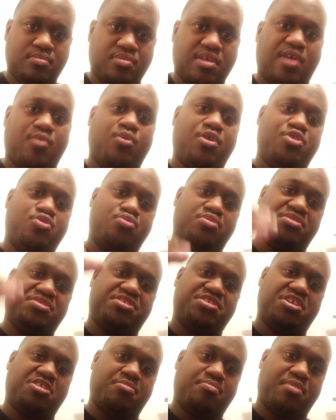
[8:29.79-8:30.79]
That way you can
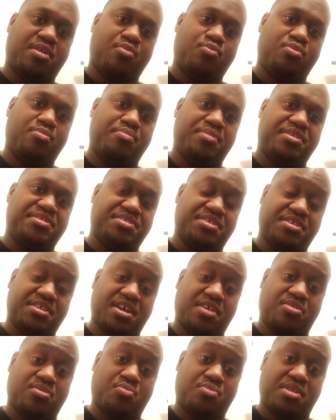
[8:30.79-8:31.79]
celebrate with me
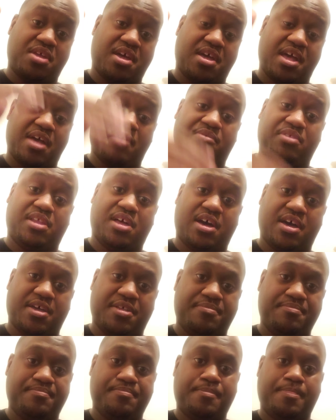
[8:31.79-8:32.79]
together when I have a lot.
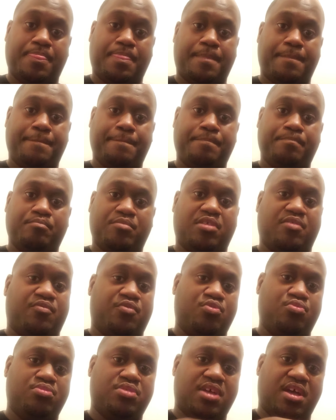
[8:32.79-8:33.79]
But
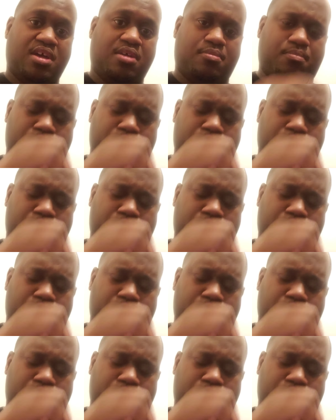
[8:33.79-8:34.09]
if you down